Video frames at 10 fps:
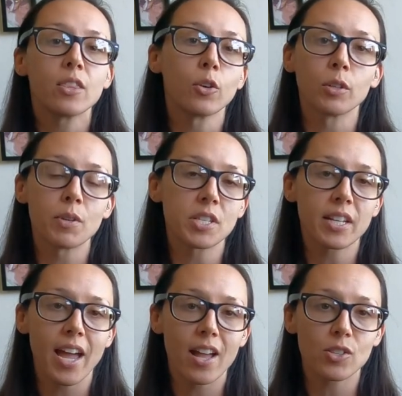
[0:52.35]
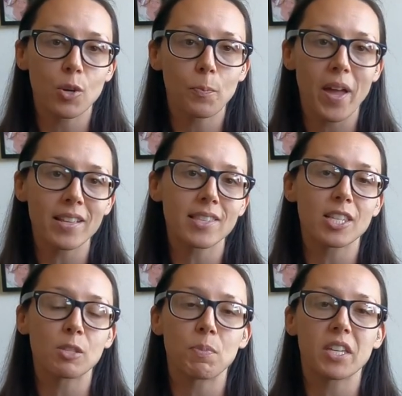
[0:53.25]
The only reason cats are
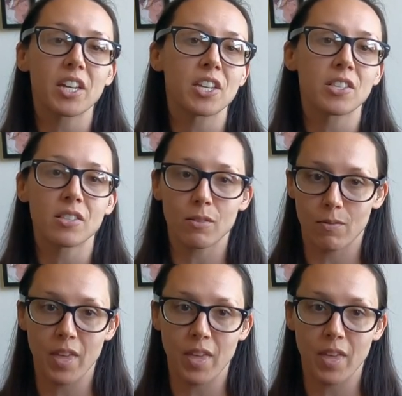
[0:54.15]
pets is because